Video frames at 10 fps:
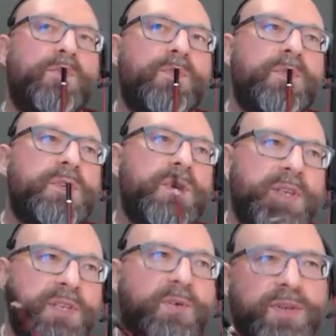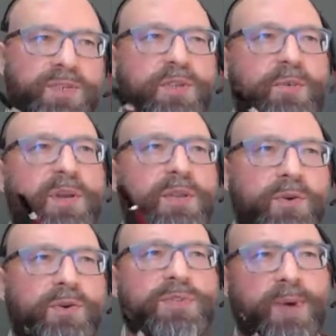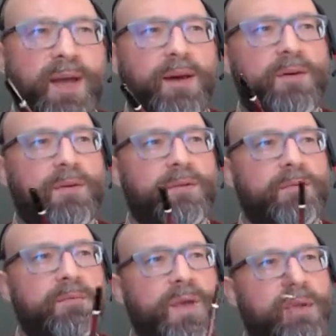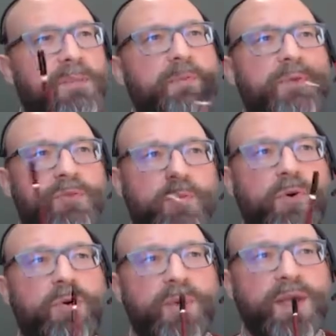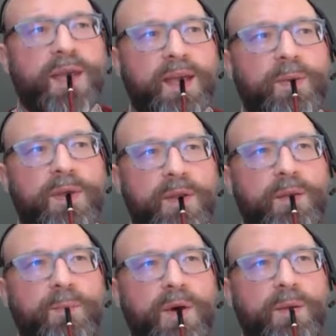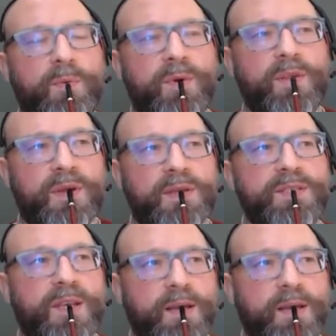here's a question that we thought about maybe before we came here that might be worth asking.